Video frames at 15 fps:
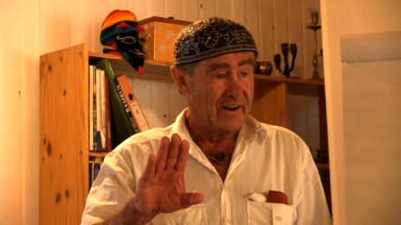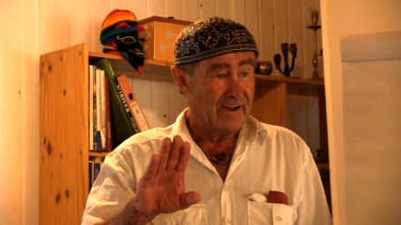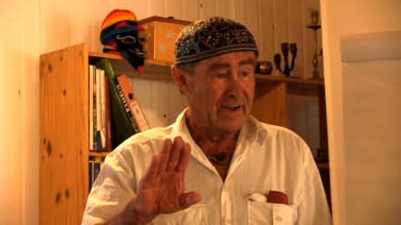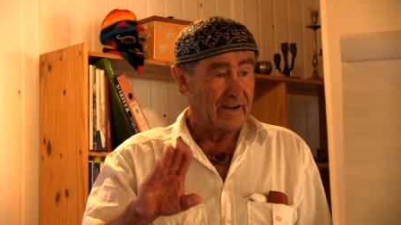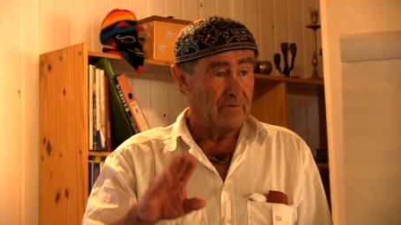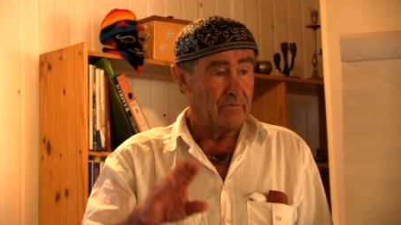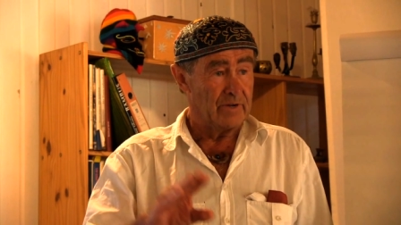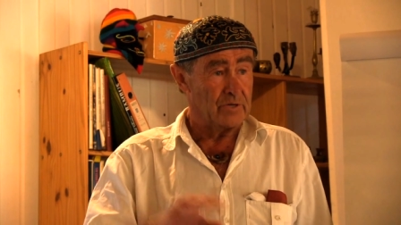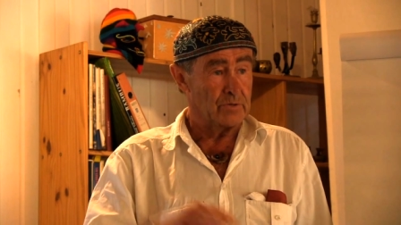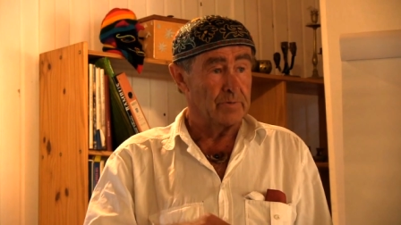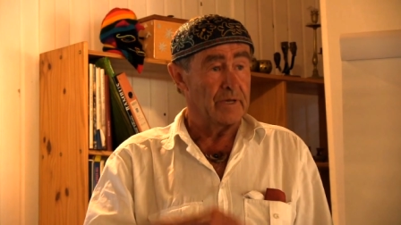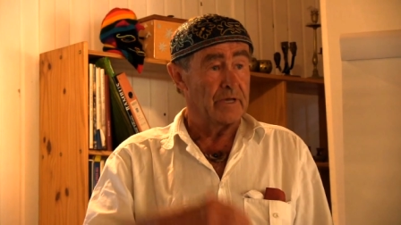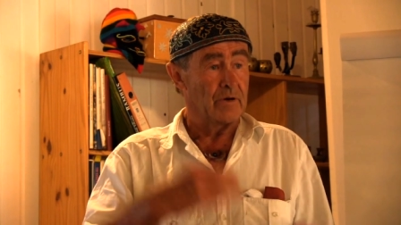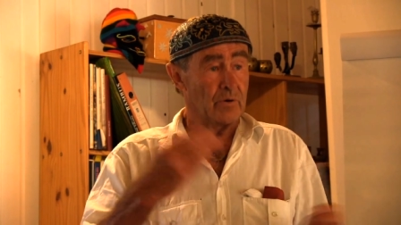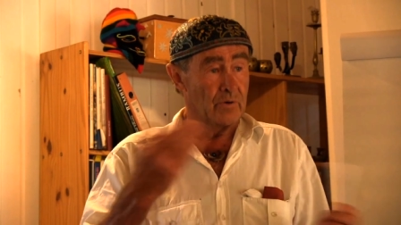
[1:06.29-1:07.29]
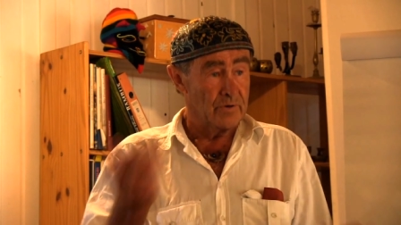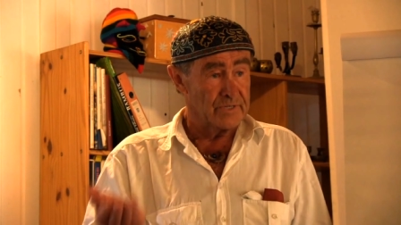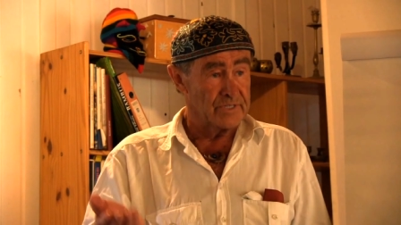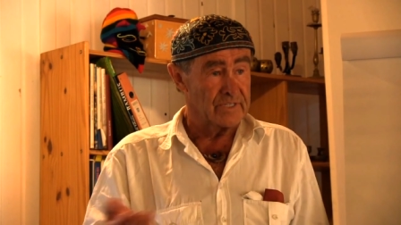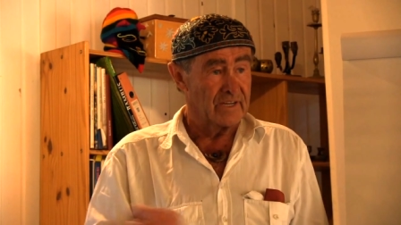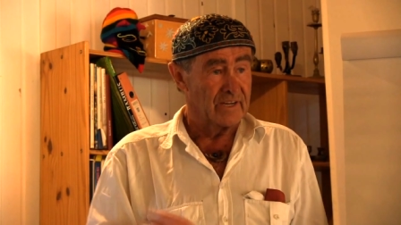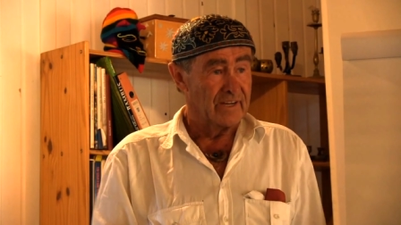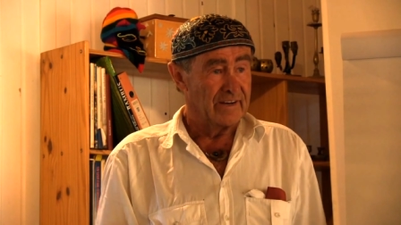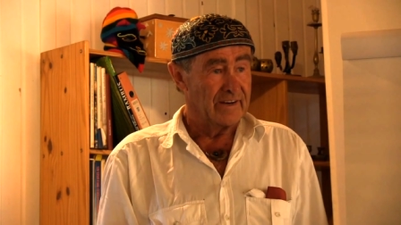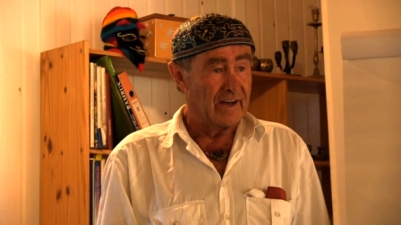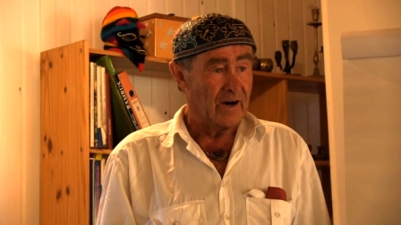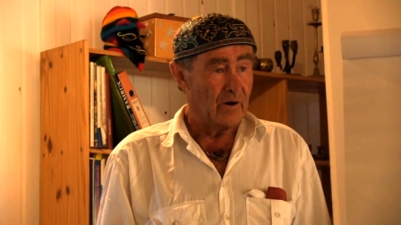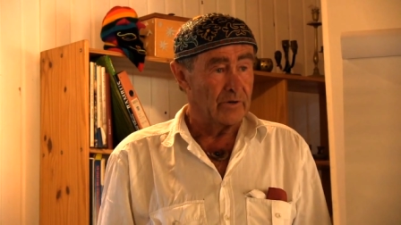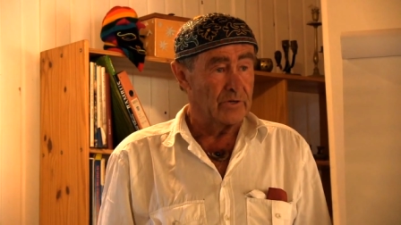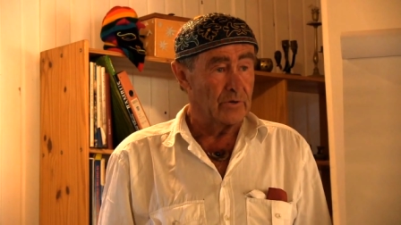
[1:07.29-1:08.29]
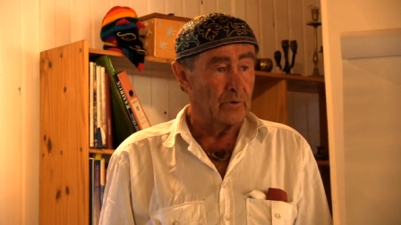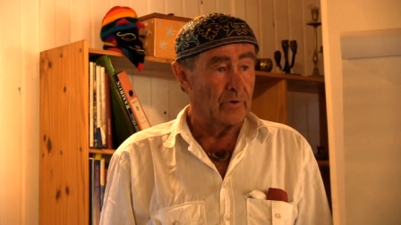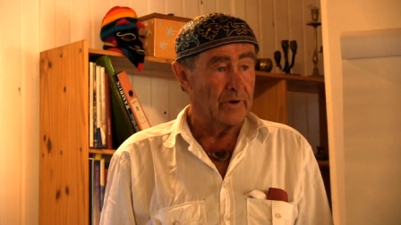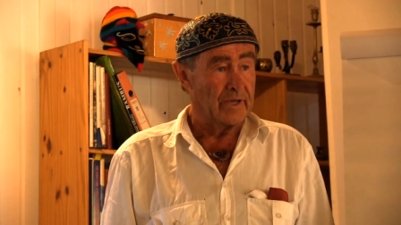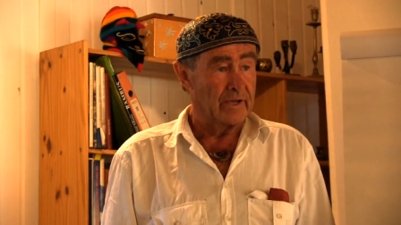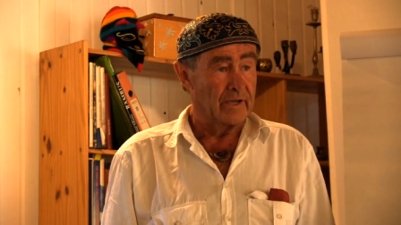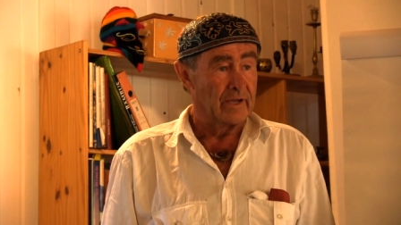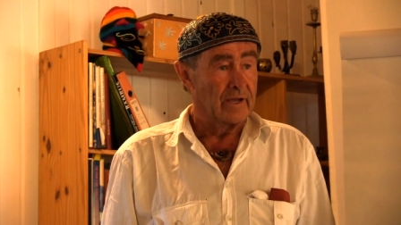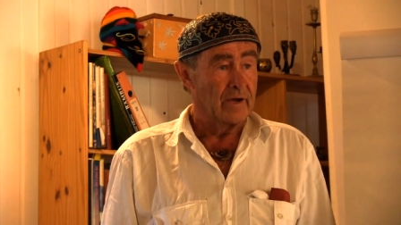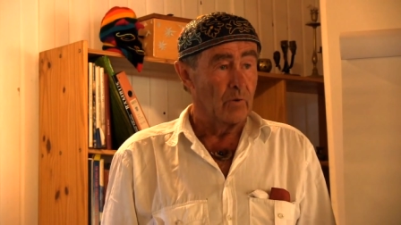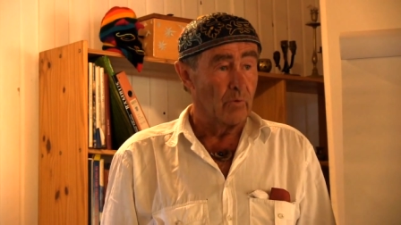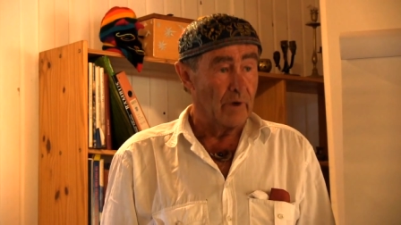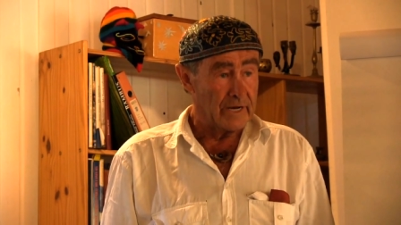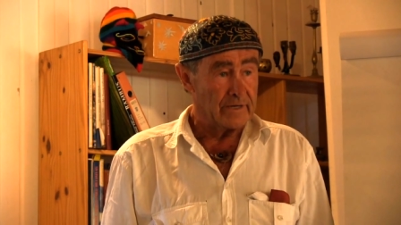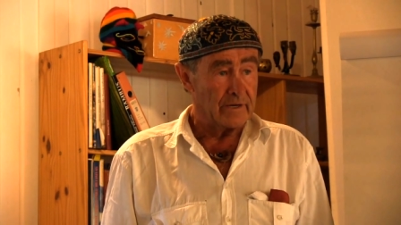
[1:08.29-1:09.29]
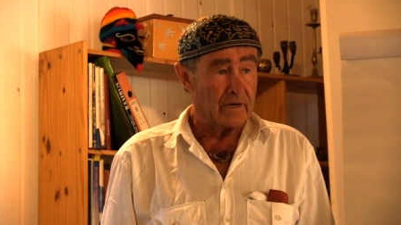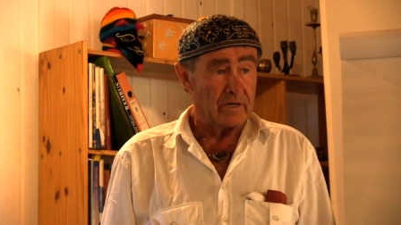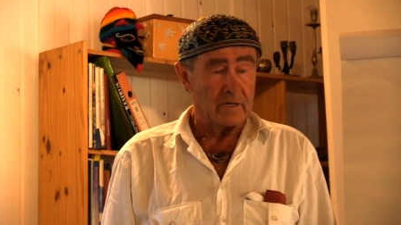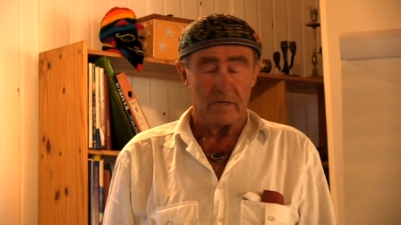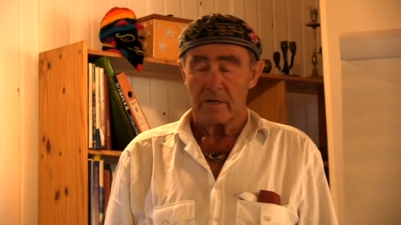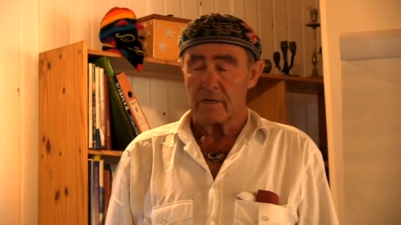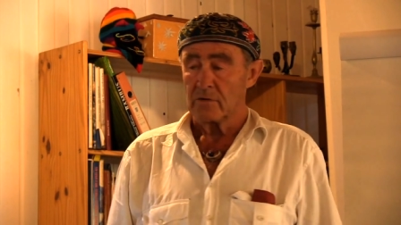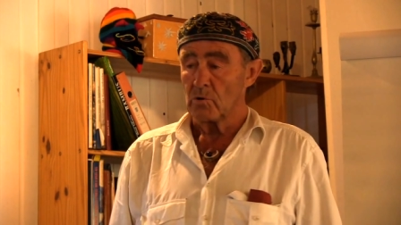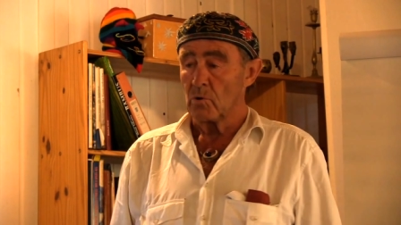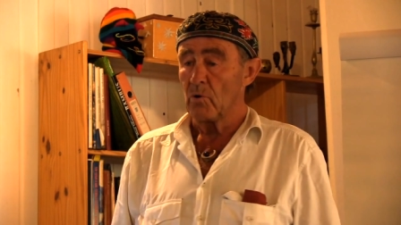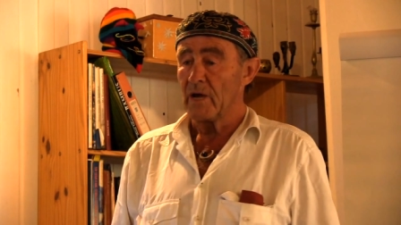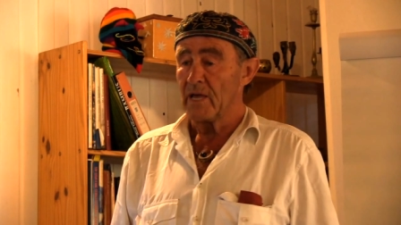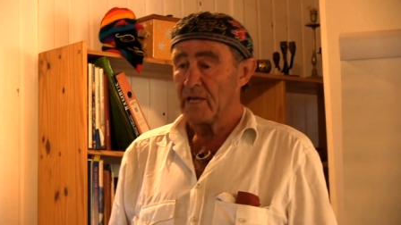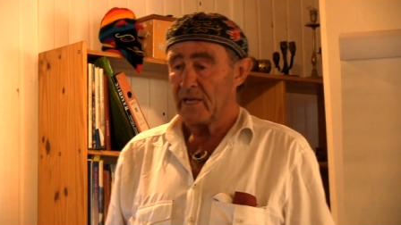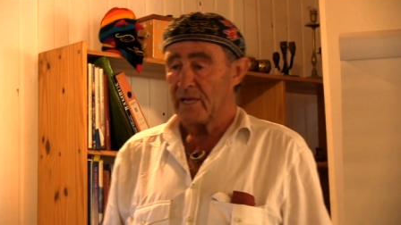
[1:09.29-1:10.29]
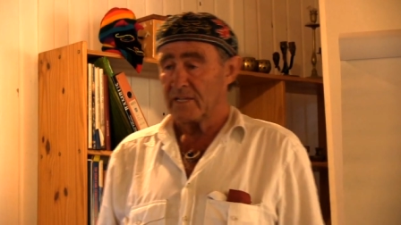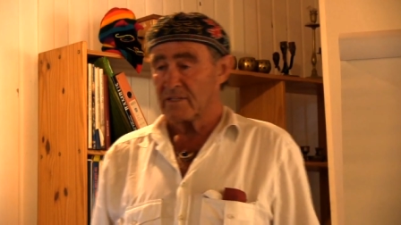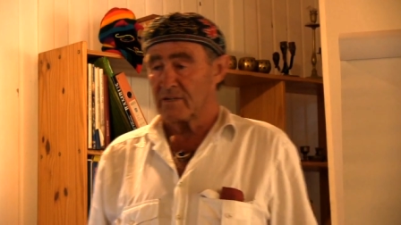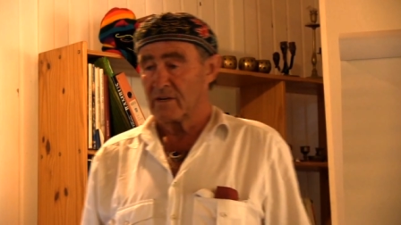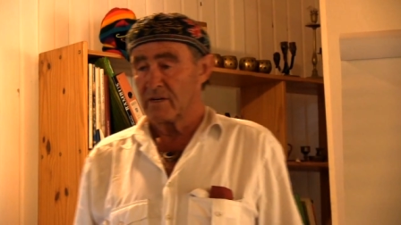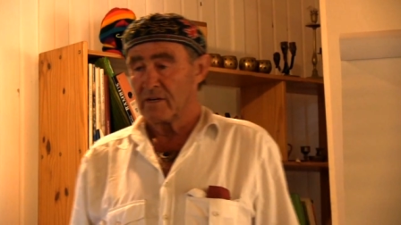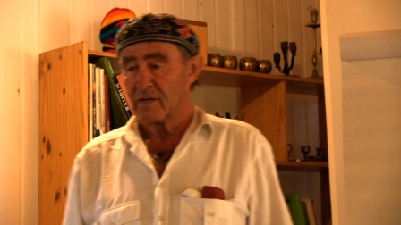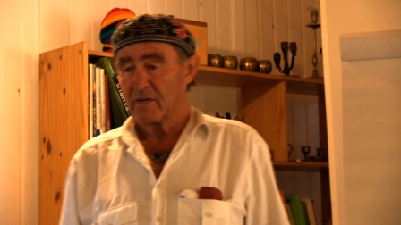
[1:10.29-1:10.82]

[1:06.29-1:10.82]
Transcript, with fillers: and which we used now during winter to heat